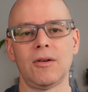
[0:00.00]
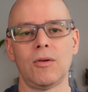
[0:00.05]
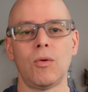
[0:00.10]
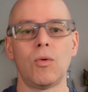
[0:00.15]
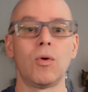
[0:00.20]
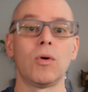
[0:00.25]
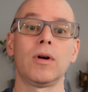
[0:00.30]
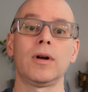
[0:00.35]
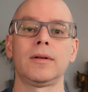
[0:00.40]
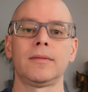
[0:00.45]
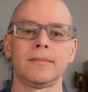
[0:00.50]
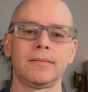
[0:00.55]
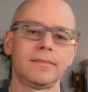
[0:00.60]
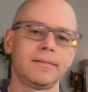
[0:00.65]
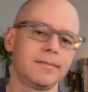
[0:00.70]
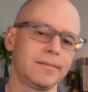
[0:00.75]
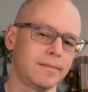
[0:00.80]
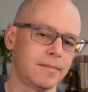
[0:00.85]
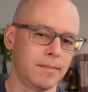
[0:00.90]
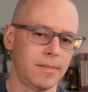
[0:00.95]
or
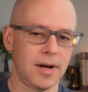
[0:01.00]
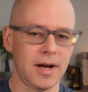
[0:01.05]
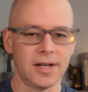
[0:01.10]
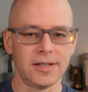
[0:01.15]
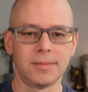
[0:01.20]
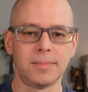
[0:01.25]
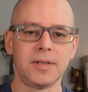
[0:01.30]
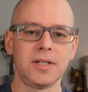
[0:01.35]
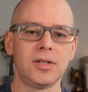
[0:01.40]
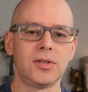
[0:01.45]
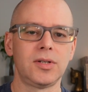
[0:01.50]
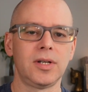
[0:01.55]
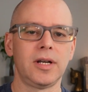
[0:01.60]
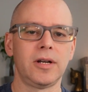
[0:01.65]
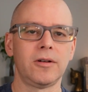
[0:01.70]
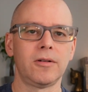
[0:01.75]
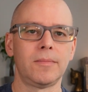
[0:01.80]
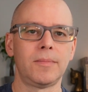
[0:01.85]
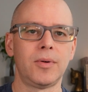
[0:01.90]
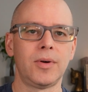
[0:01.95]
possibly using
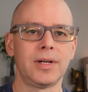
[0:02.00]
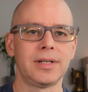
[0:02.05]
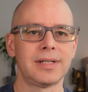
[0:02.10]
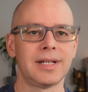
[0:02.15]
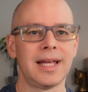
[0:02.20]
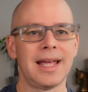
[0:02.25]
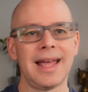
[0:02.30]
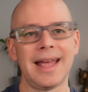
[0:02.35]
hero points,